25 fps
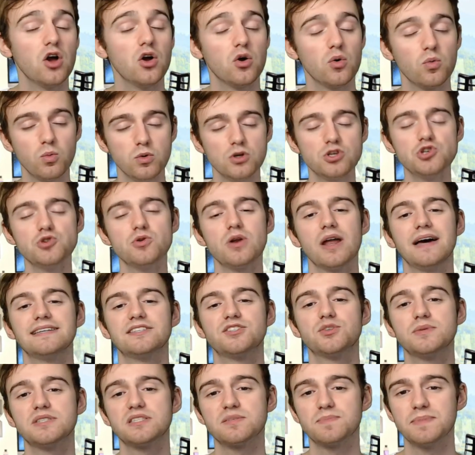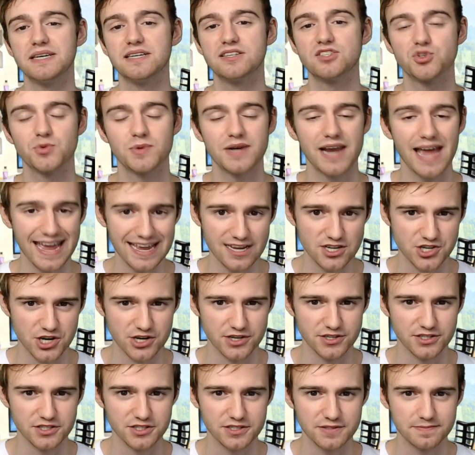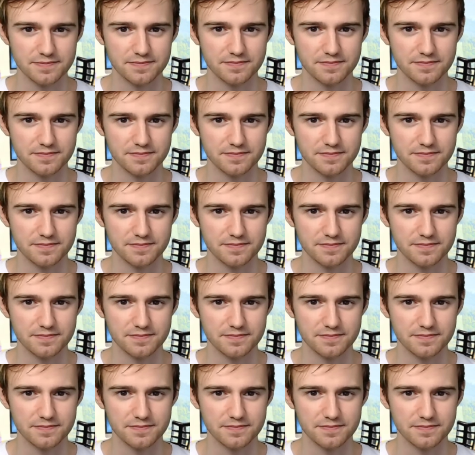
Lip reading: would you like to speak to an agent?